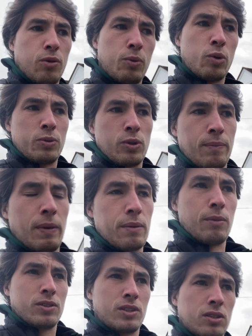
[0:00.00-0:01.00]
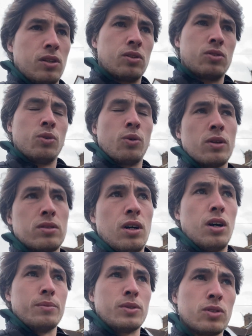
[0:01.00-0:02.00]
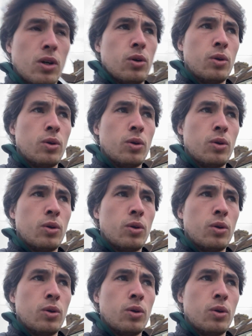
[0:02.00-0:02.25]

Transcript: the ball between me and my assistants all the time. So,